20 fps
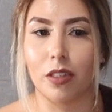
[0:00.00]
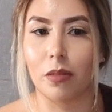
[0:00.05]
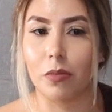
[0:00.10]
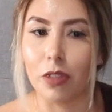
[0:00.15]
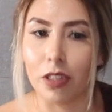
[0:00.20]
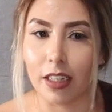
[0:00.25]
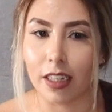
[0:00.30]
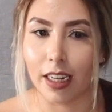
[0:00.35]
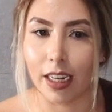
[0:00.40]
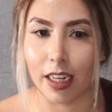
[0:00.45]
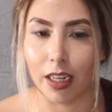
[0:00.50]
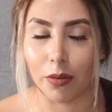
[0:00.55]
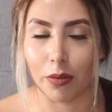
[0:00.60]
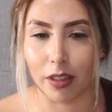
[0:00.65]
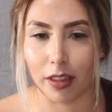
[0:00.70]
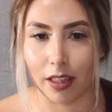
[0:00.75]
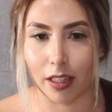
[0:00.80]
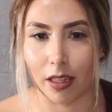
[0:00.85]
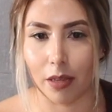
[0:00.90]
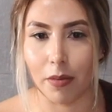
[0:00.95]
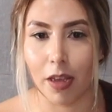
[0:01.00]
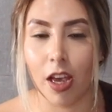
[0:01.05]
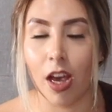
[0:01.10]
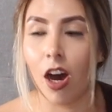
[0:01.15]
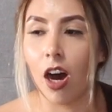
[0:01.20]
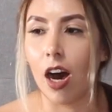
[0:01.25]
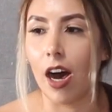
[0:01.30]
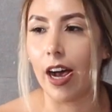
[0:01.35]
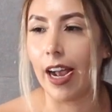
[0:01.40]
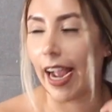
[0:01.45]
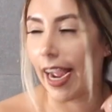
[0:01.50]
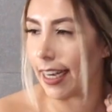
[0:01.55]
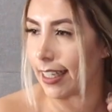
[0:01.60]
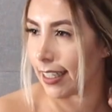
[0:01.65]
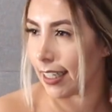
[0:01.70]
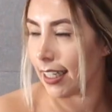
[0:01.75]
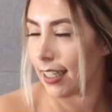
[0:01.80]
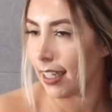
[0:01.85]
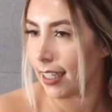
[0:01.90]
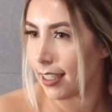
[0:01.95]
communicating with them.
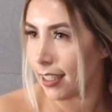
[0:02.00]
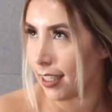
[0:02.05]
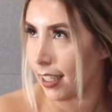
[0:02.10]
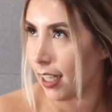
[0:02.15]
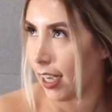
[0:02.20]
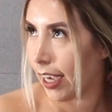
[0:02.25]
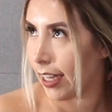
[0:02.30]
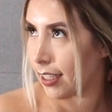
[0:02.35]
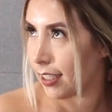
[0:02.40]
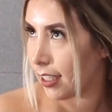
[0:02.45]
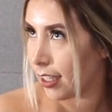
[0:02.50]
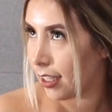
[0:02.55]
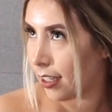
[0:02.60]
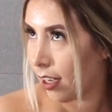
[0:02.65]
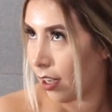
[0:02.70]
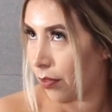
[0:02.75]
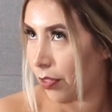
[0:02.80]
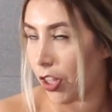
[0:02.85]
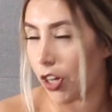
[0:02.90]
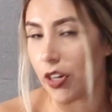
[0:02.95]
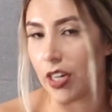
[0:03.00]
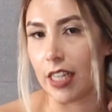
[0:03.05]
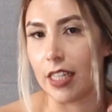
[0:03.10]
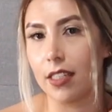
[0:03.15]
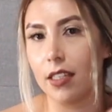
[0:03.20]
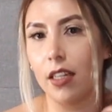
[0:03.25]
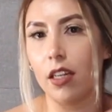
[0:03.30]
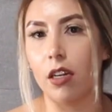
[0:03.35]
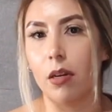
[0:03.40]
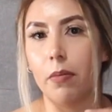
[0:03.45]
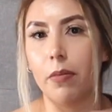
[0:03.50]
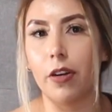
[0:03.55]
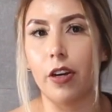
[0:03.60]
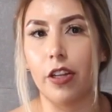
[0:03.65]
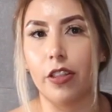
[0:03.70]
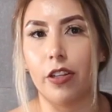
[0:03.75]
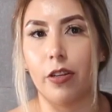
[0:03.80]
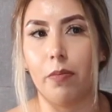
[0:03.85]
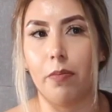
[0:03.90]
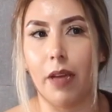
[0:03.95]
There is a number
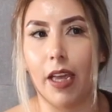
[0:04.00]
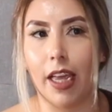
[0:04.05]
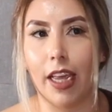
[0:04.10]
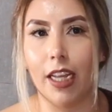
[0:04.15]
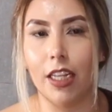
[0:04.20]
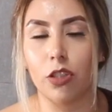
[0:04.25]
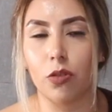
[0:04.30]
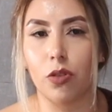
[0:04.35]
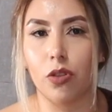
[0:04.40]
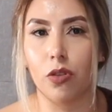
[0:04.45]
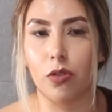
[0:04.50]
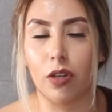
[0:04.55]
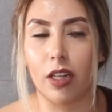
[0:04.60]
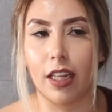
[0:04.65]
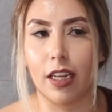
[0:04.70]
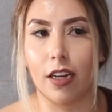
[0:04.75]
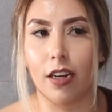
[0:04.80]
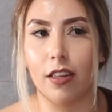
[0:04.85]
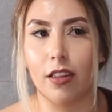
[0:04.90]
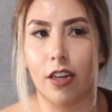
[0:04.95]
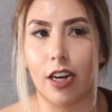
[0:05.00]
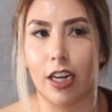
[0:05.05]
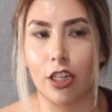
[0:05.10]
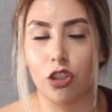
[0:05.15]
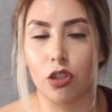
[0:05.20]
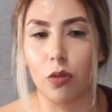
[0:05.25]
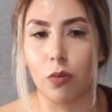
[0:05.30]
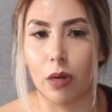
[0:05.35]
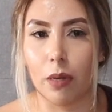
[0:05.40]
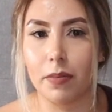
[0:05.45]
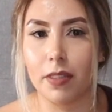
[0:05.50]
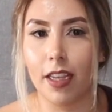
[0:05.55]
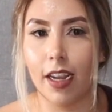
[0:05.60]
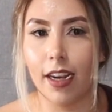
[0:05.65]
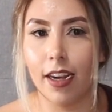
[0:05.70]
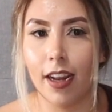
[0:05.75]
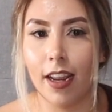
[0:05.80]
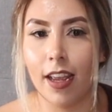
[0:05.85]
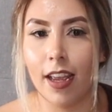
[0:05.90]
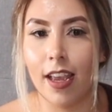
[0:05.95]
on their page when you click on their actual
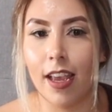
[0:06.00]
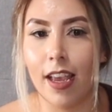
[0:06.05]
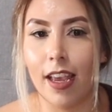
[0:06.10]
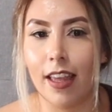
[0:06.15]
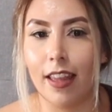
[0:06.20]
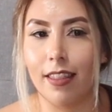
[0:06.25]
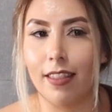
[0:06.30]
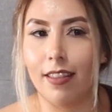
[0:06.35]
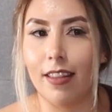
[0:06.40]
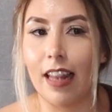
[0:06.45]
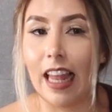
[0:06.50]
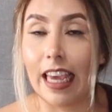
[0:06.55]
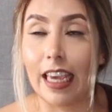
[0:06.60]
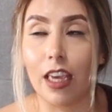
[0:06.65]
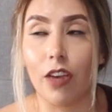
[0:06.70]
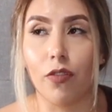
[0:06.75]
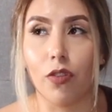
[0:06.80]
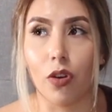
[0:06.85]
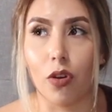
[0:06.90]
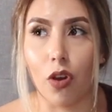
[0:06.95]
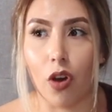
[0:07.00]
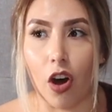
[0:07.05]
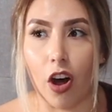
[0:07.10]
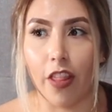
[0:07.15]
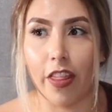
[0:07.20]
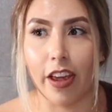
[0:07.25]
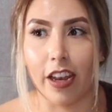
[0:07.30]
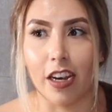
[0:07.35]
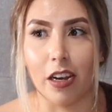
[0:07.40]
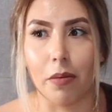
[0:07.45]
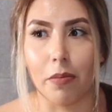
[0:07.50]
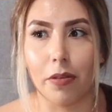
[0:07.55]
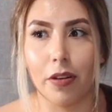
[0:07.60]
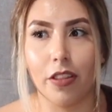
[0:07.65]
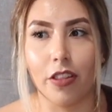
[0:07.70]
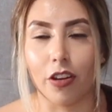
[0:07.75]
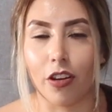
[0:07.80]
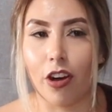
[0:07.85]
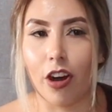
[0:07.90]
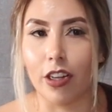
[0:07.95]
website. Like if you call that number,
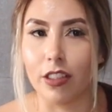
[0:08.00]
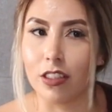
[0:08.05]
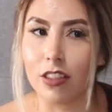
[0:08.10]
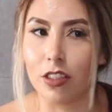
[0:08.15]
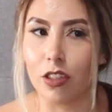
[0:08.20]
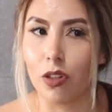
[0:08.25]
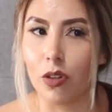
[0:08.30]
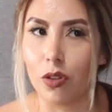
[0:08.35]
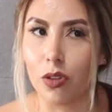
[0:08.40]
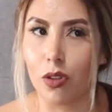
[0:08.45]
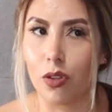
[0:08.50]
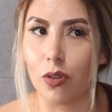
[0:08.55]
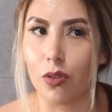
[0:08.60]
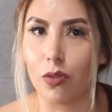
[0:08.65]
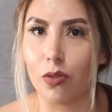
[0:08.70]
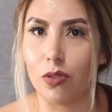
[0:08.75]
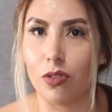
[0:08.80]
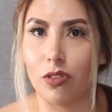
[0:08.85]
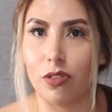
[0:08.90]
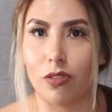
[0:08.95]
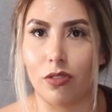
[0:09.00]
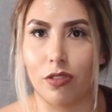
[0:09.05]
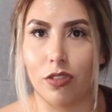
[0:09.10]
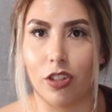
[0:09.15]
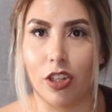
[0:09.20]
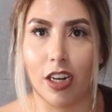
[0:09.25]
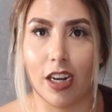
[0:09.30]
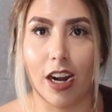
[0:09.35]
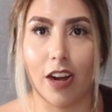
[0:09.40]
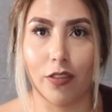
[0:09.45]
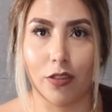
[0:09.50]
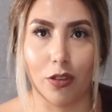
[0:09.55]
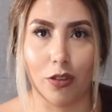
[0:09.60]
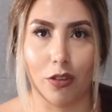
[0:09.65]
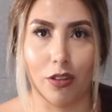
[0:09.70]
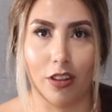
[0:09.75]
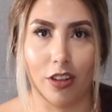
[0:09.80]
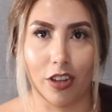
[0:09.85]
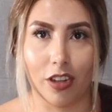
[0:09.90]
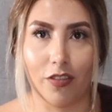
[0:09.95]
the call doesn't go through. So you're gonna have
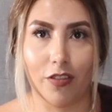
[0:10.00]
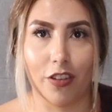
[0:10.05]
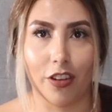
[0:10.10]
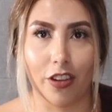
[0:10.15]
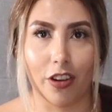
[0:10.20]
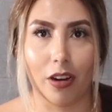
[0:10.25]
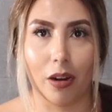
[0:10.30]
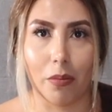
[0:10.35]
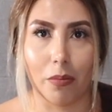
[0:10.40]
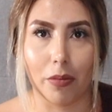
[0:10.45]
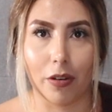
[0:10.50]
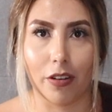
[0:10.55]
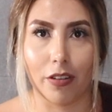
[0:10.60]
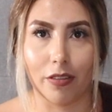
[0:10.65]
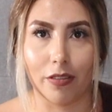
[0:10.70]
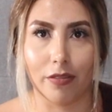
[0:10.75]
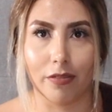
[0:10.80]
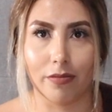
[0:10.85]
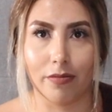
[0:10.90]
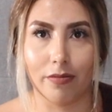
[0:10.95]
to look for the number.